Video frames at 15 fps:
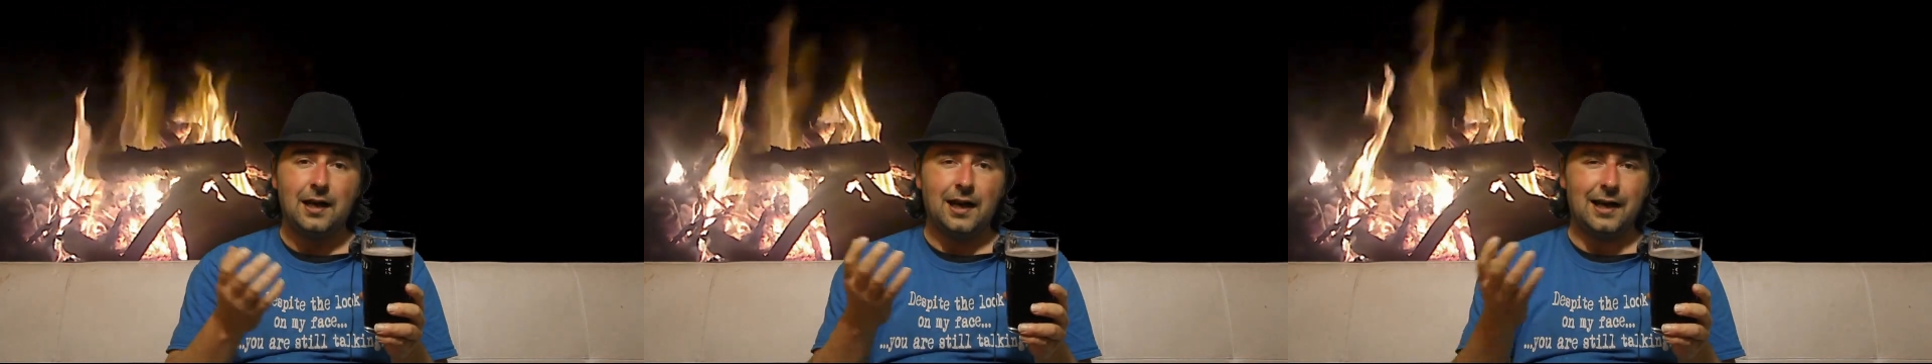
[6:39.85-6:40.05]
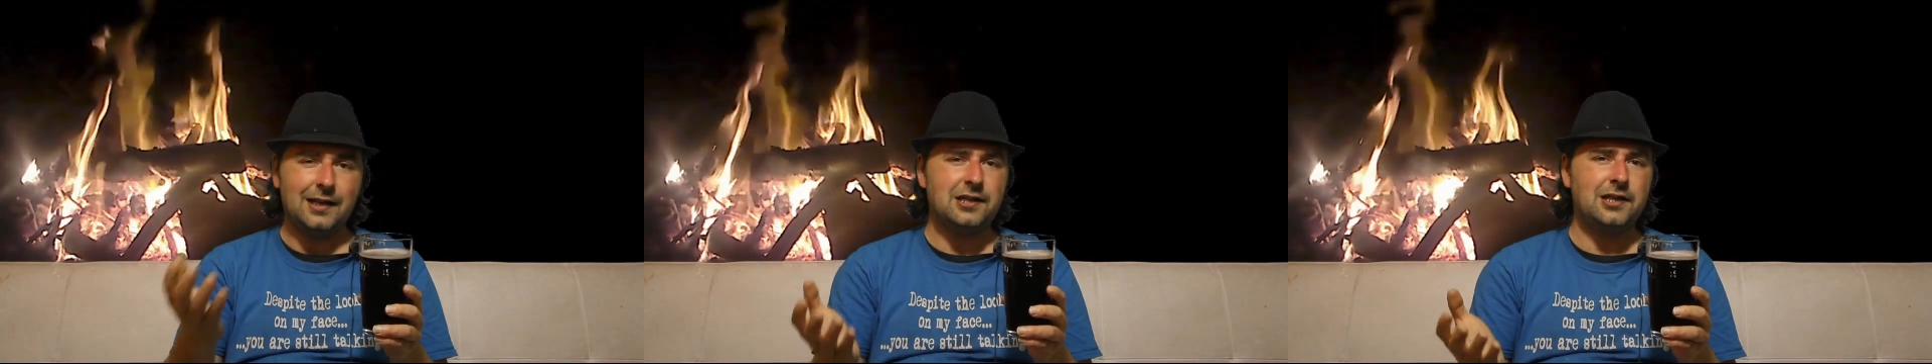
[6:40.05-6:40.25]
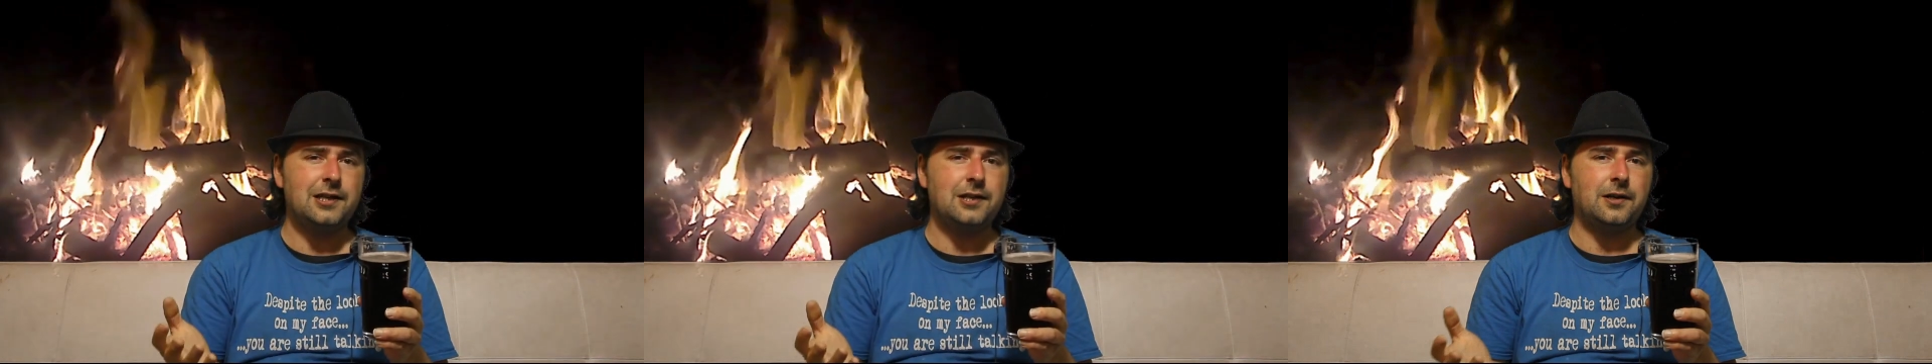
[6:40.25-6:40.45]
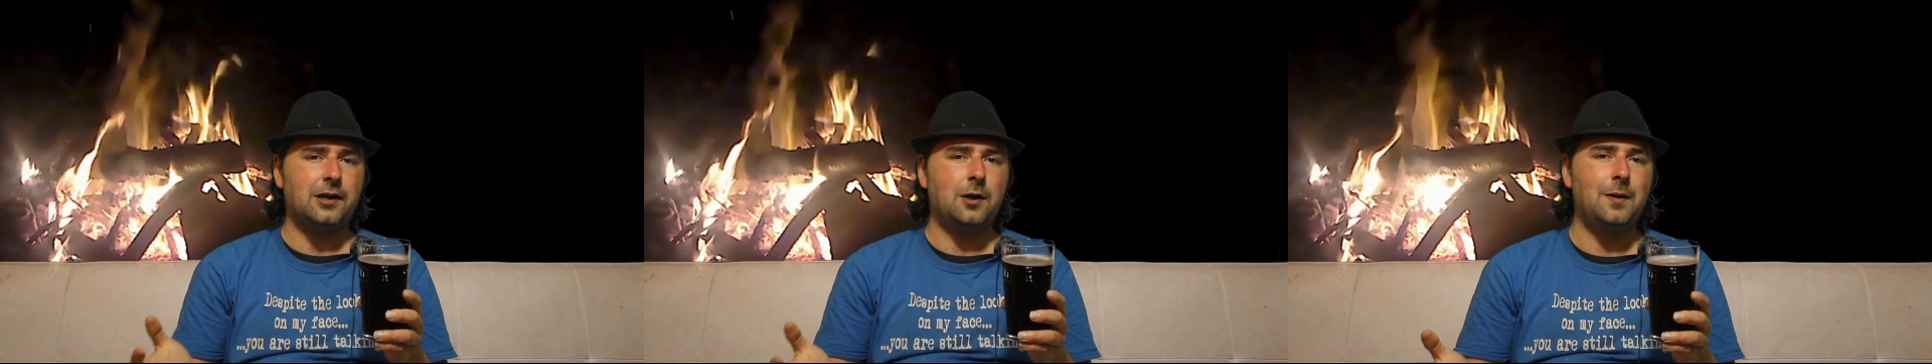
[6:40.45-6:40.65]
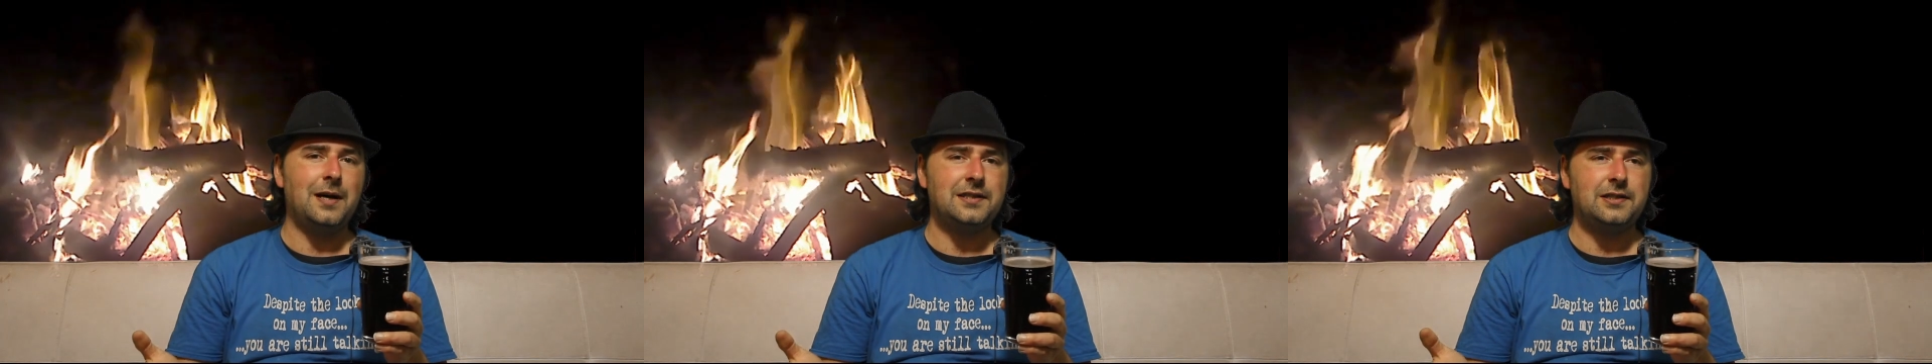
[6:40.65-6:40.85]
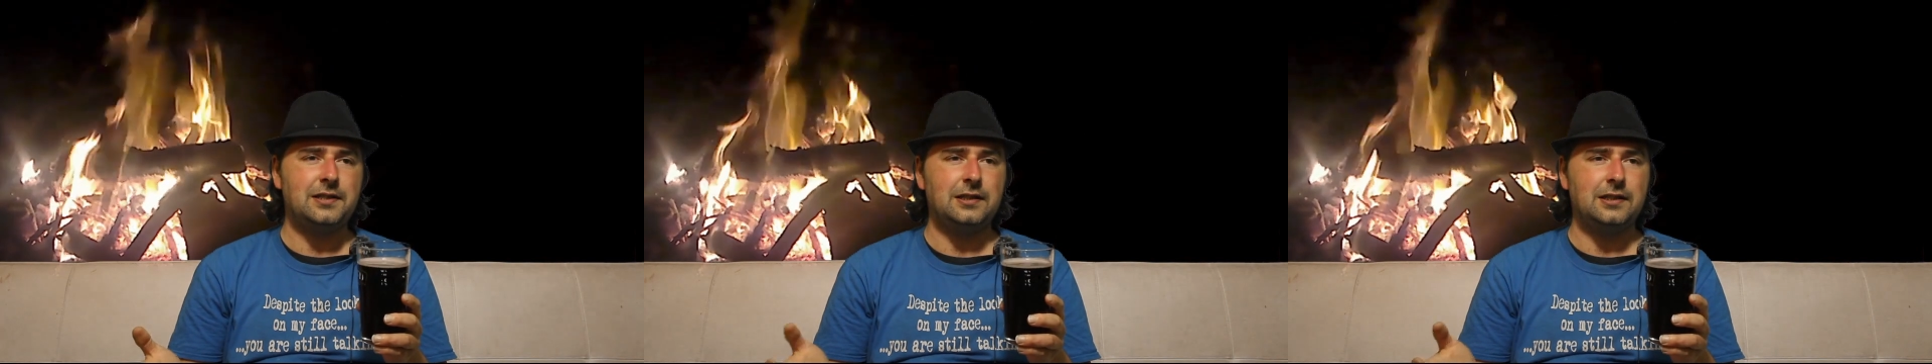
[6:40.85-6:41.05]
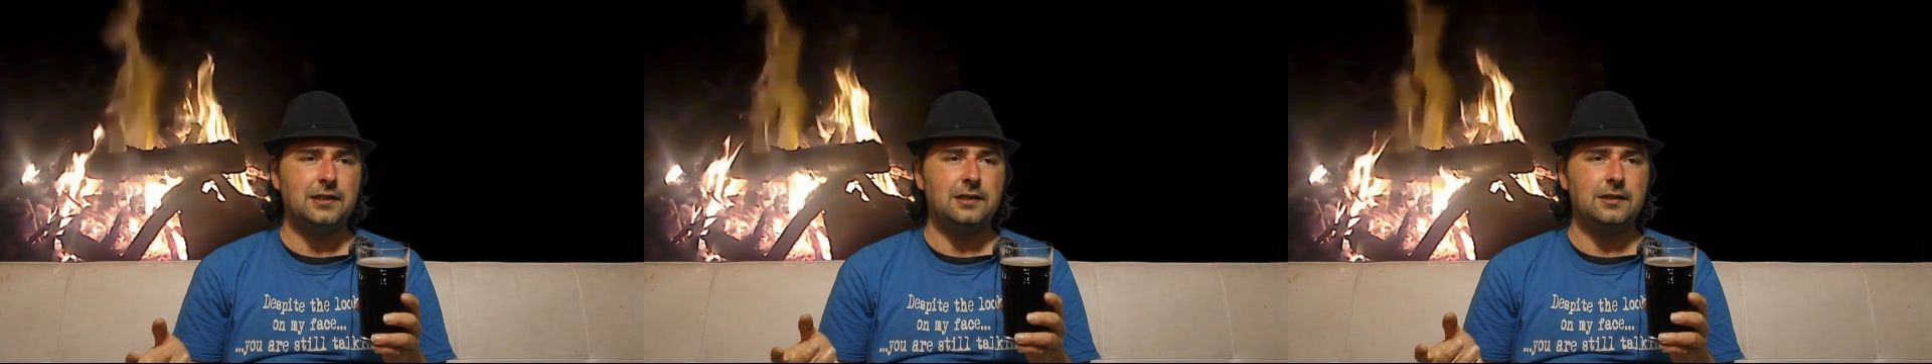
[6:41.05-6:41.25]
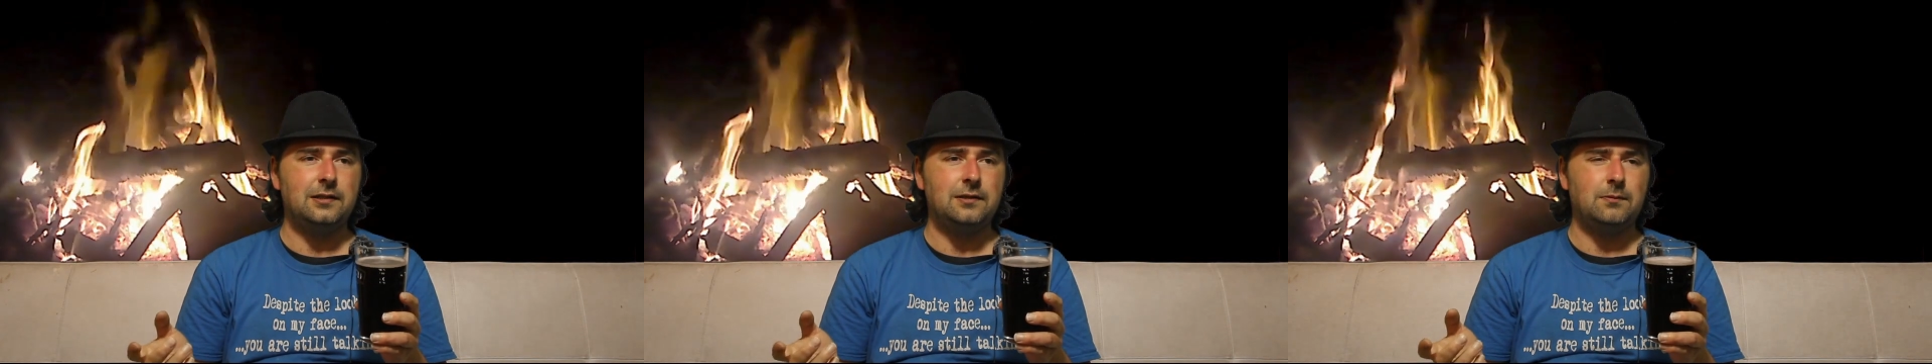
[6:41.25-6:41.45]
I actually got a question
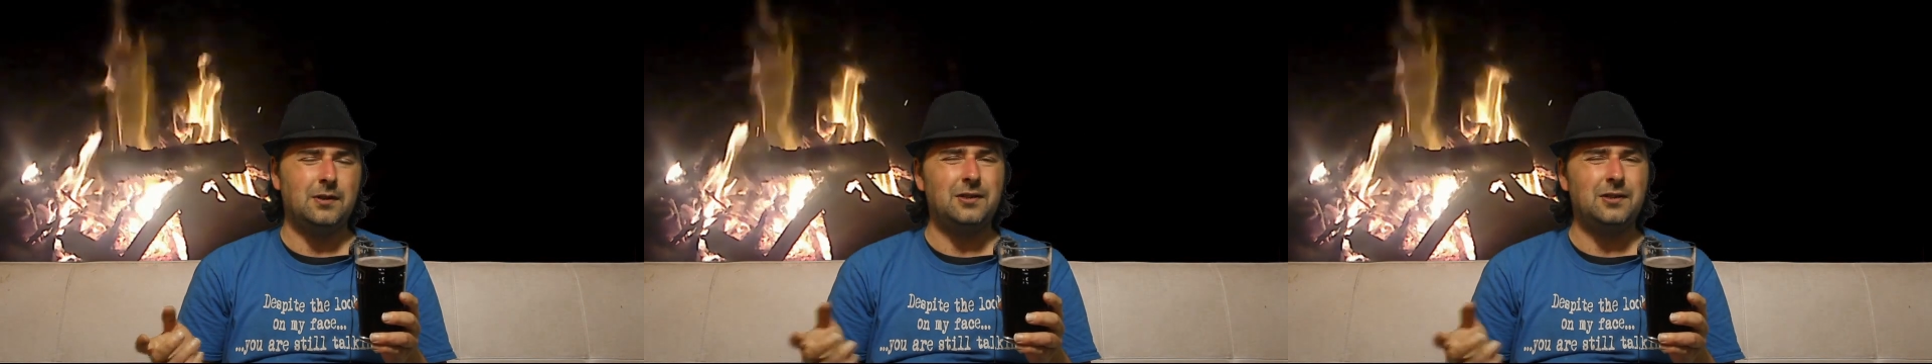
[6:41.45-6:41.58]
in,